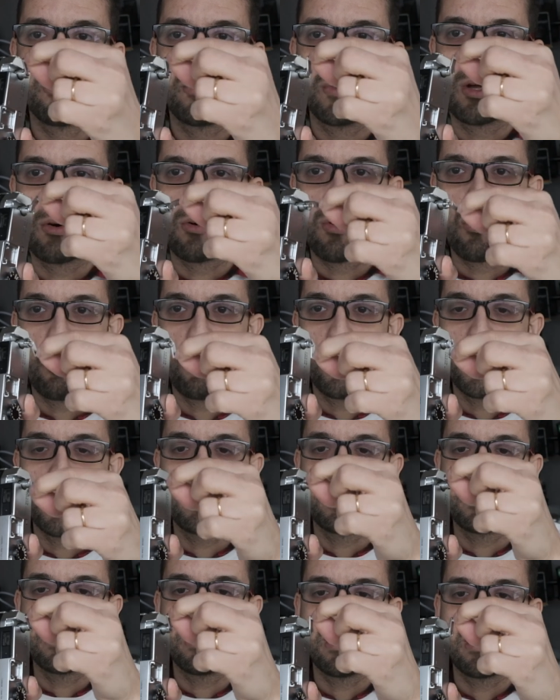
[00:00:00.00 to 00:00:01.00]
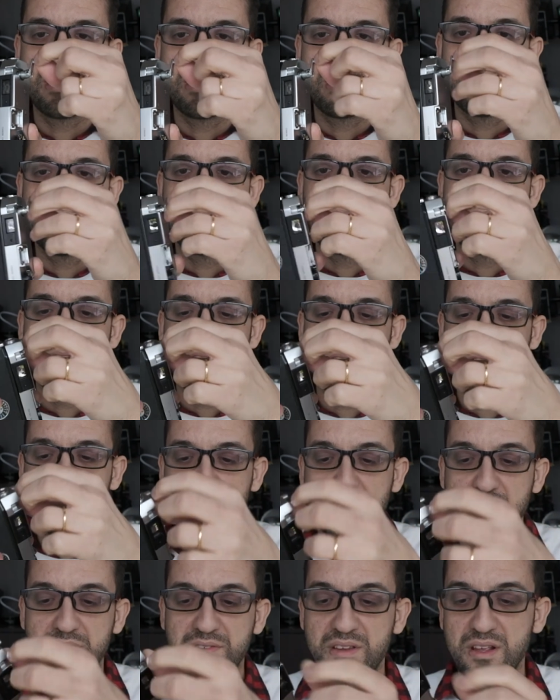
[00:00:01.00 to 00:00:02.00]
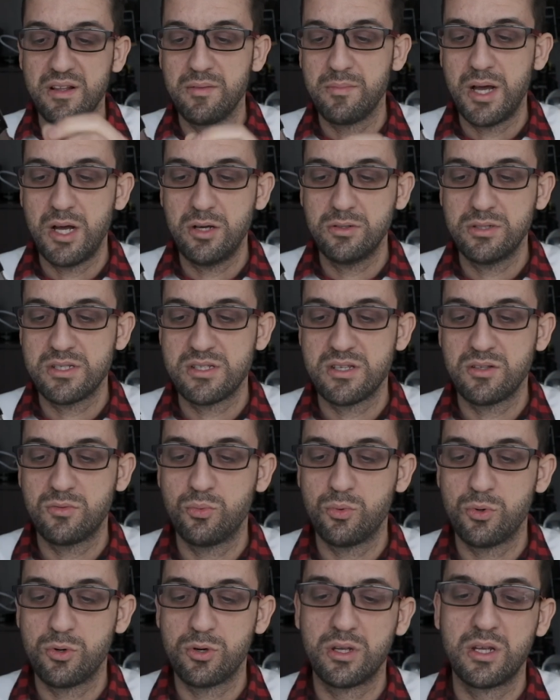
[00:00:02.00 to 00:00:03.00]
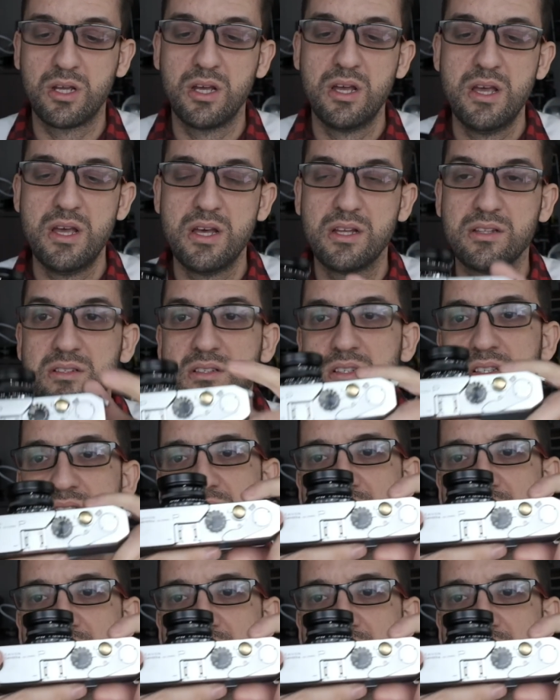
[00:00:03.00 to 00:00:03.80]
rewind the film. How does it work? There is